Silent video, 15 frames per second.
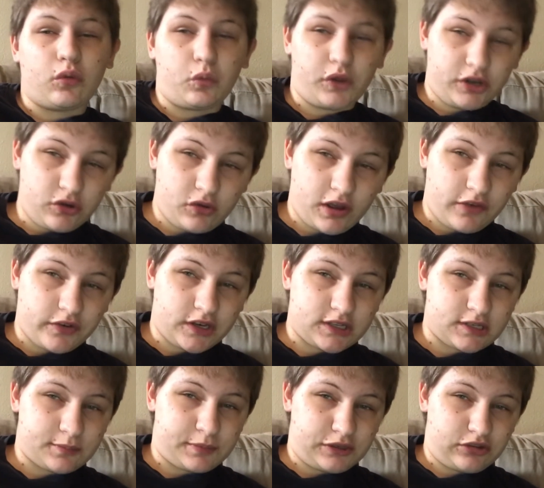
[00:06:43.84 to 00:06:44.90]
we do have a
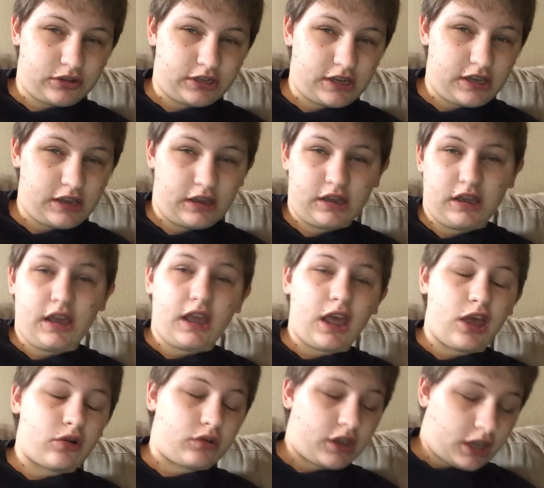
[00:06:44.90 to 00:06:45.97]
disability
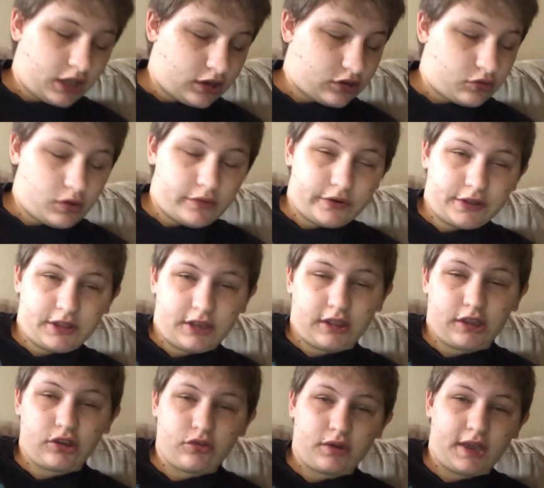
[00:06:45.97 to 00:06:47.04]
and we can't do everything
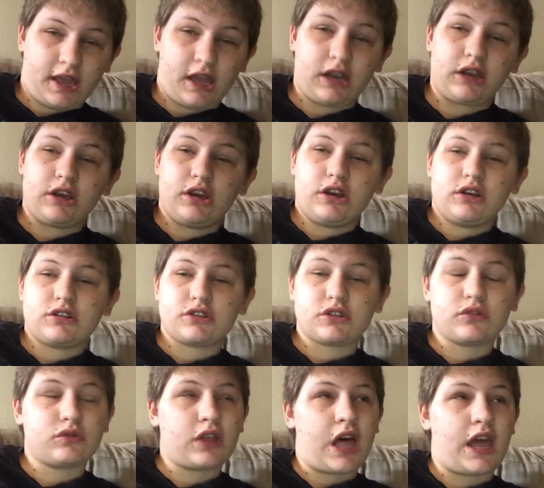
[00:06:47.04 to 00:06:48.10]
that you can.
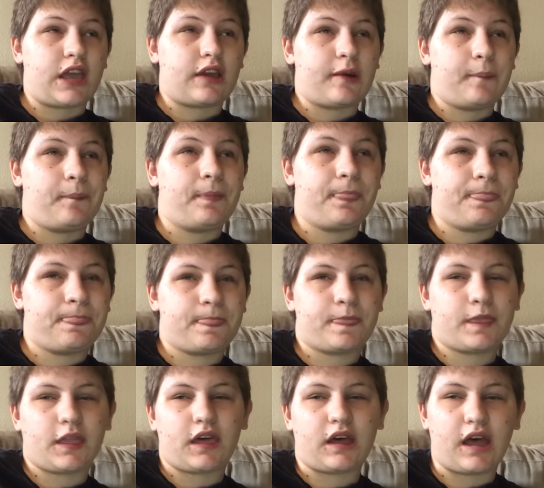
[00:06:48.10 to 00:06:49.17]
So, I
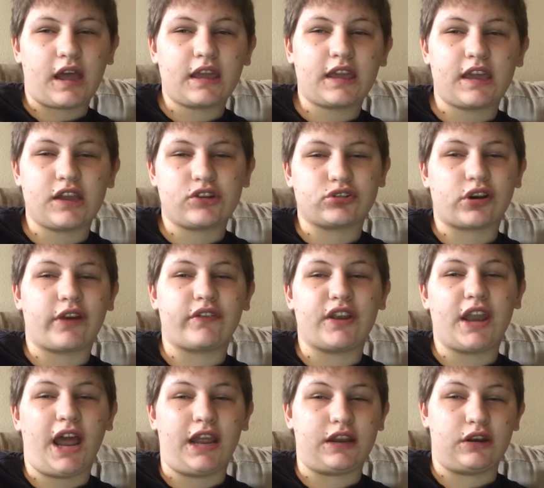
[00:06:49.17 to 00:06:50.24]
can't drive
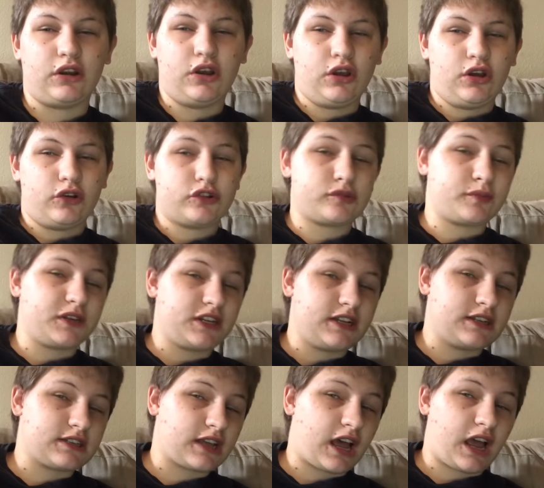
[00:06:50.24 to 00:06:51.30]
at night, which
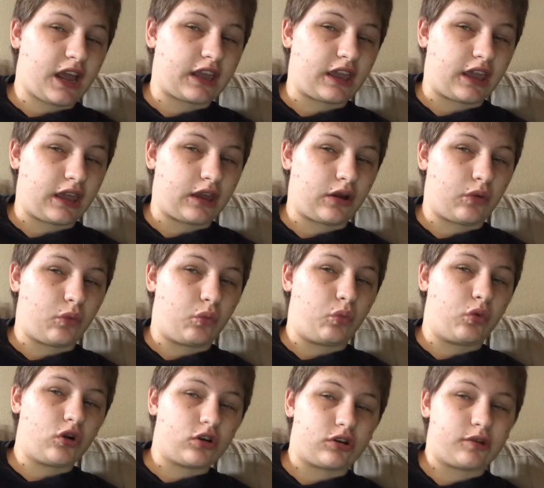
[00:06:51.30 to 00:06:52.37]
means I can't
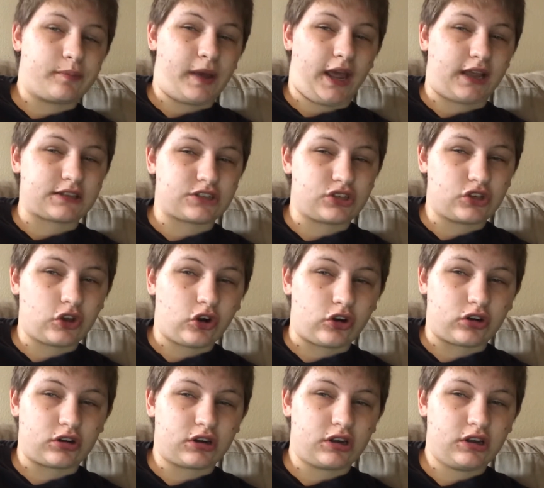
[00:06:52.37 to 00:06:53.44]
work past
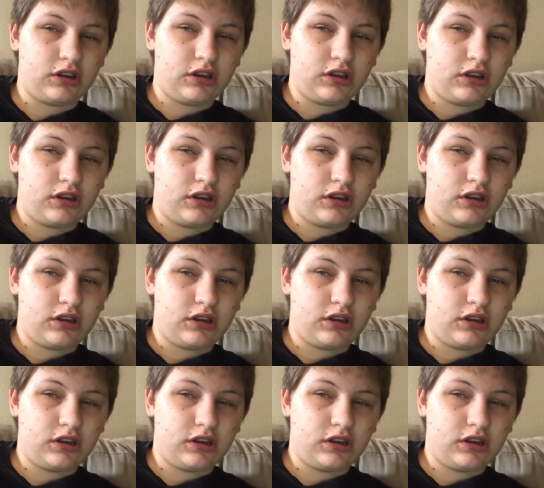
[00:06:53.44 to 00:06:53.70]
dark.